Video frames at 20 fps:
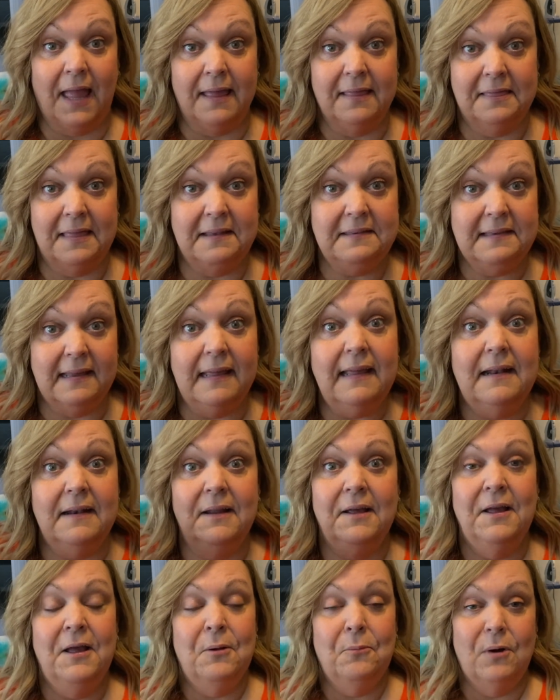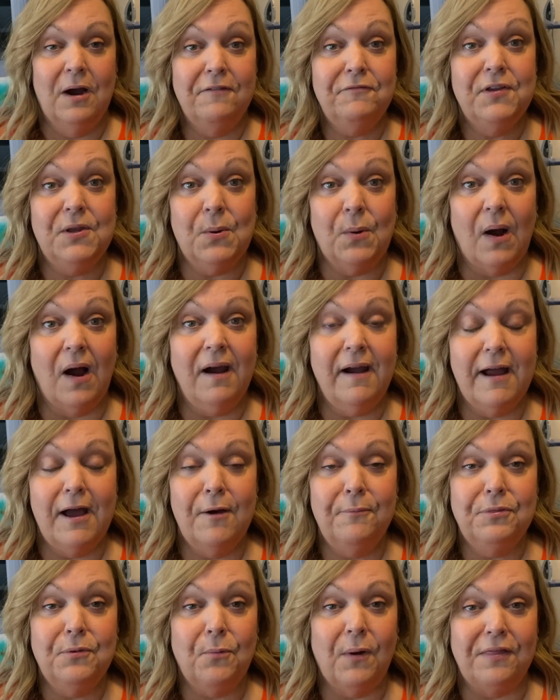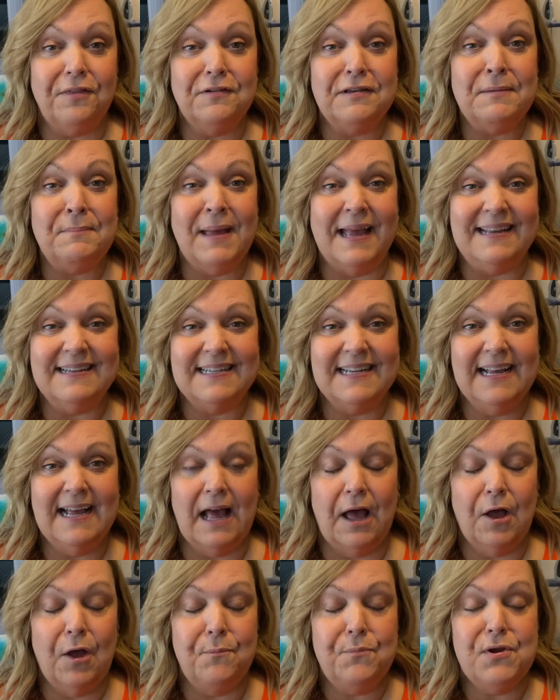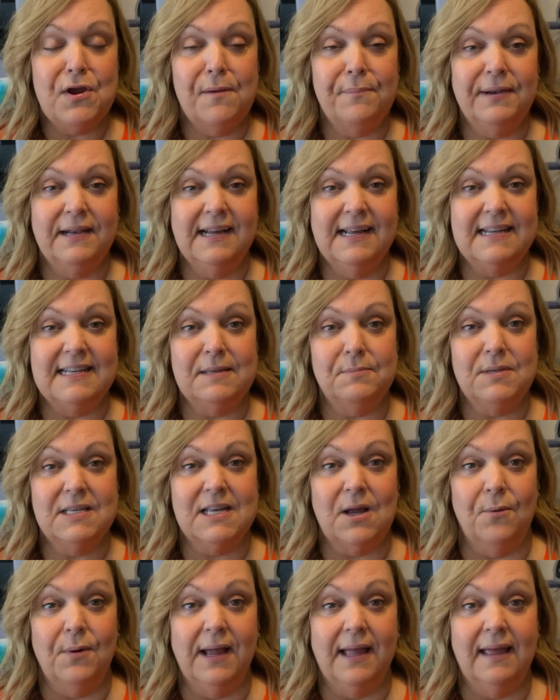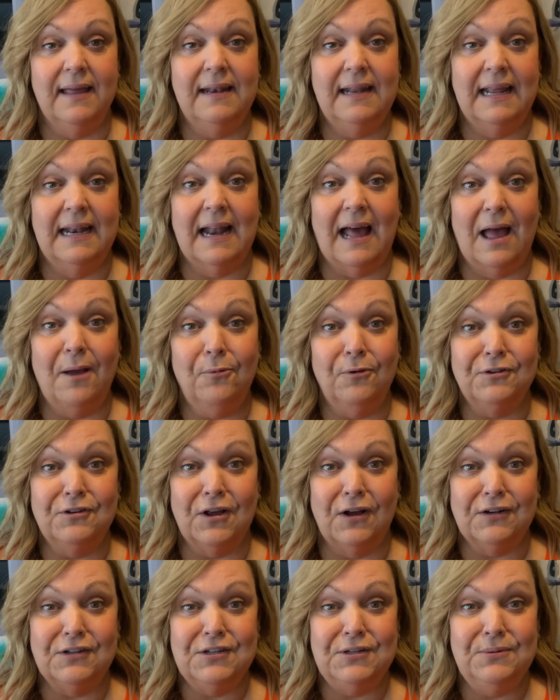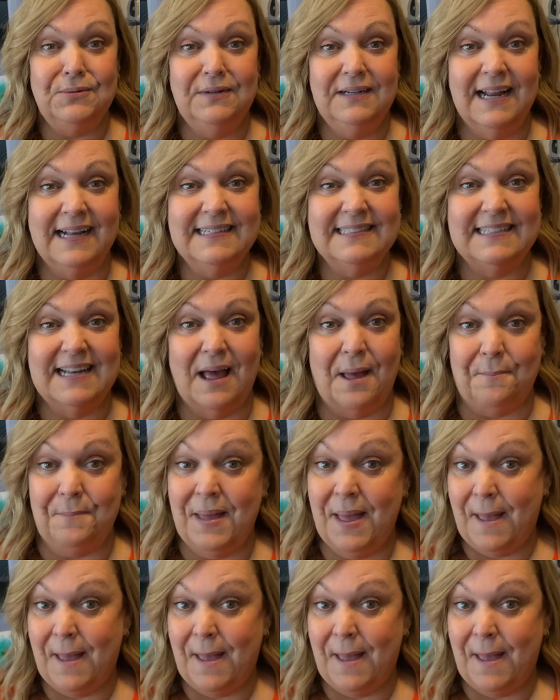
that's it. Wherever you are, I hope the weather's amazing. I hope you're able to get some sewing in, and I will talk to you next time.